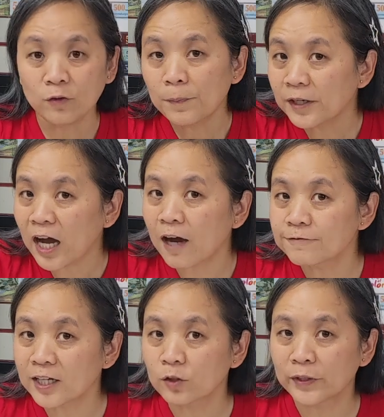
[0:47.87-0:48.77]
they were about half
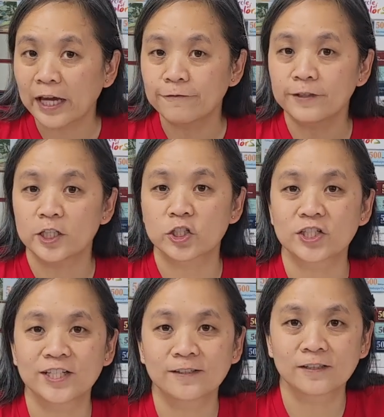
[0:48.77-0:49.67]
done when I
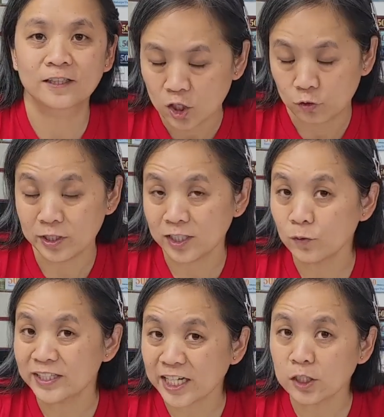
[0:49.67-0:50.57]
finished. Kristen
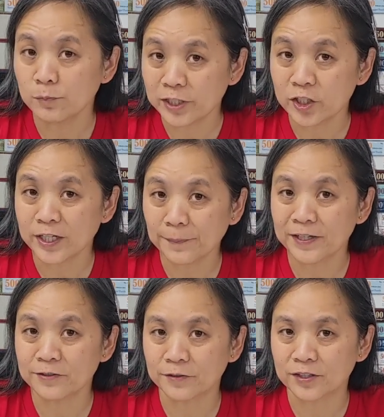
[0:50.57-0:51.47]
was actually pretty good at
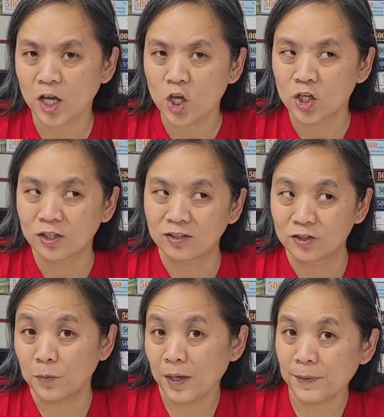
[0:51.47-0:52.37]
puzzles,
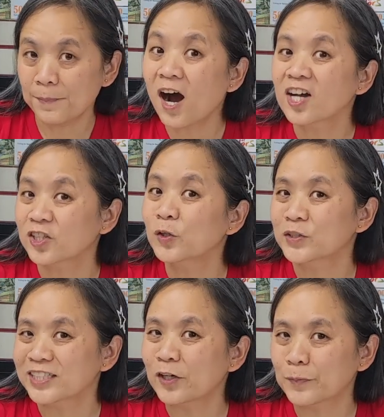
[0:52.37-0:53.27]
so maybe Mark slowed
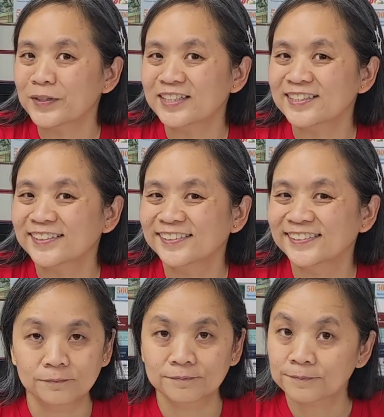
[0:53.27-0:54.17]
her down a bit.
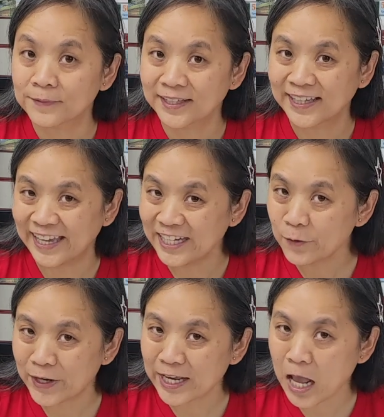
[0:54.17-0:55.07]

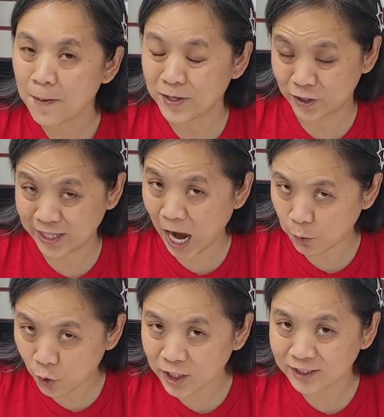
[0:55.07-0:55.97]
Anyway, because I
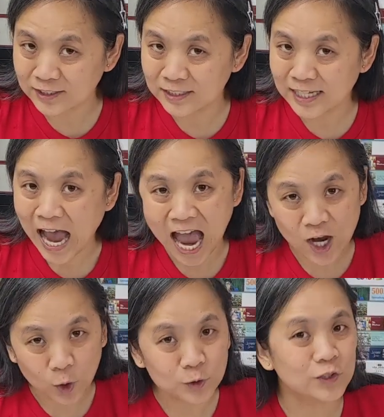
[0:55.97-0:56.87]
won, I
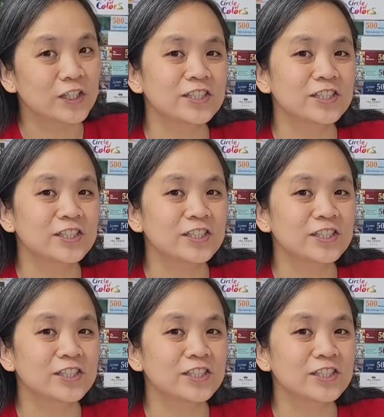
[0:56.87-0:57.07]
also got